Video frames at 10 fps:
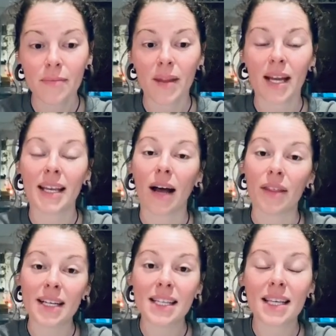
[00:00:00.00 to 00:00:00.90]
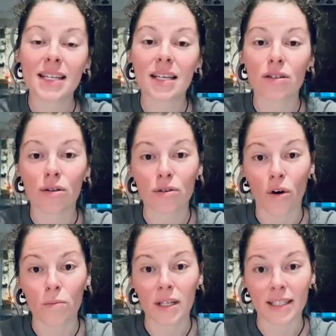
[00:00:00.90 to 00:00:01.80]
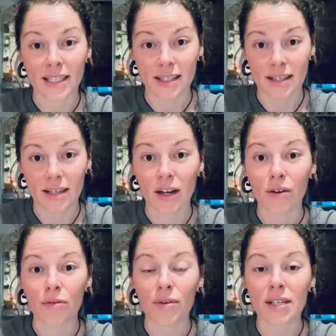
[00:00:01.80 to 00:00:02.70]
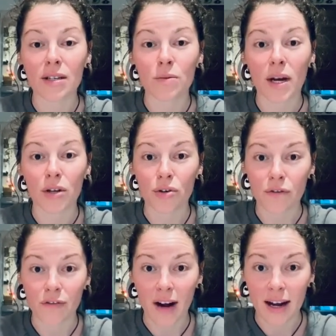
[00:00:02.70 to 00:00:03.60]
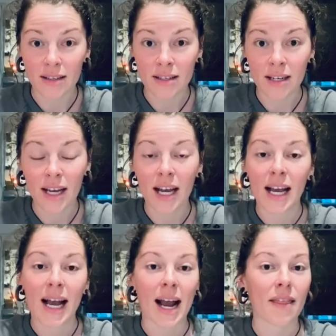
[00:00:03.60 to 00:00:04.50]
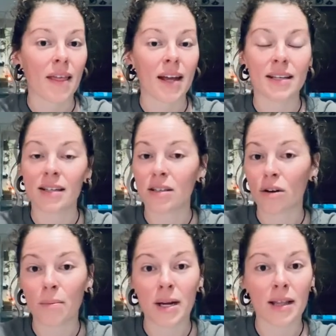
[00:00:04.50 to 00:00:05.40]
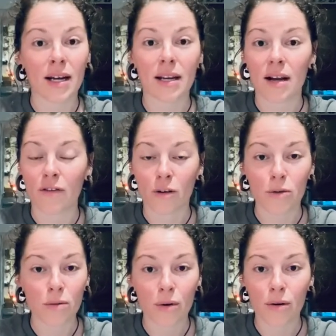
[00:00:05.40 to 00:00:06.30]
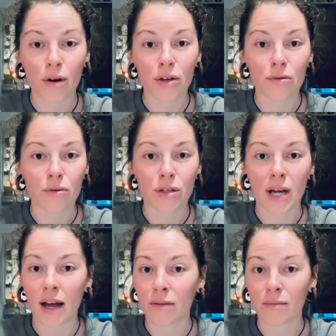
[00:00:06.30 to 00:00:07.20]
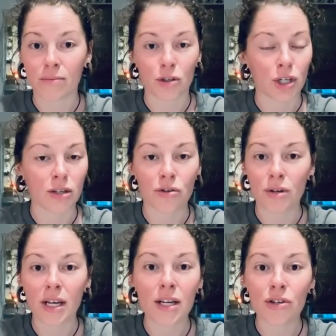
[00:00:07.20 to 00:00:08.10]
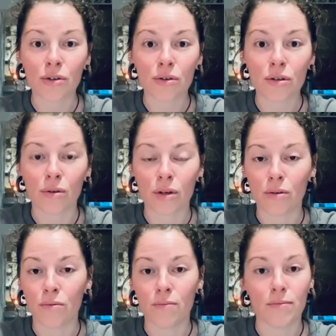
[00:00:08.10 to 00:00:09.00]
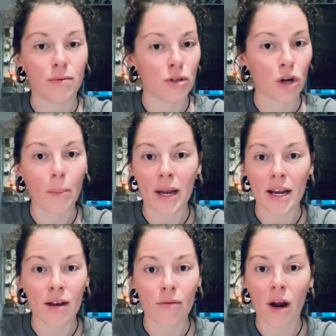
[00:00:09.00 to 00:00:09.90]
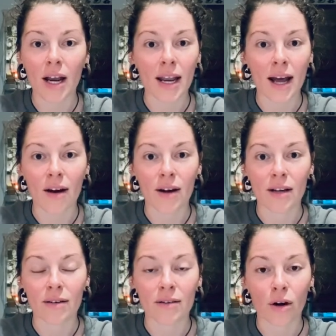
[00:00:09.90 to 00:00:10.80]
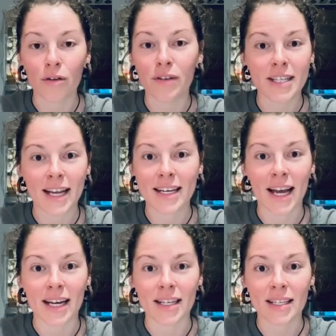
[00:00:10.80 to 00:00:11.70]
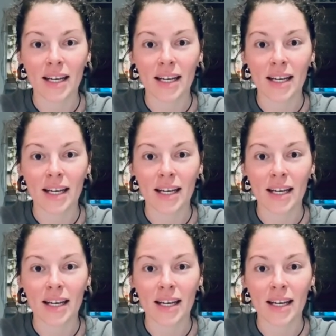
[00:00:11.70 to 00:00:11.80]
Now, these are things that Don Tolman lists are good reasons why you should fast. And that does not mean that from tomorrow you start just drinking juice or you stop eating right now and go for 10 days.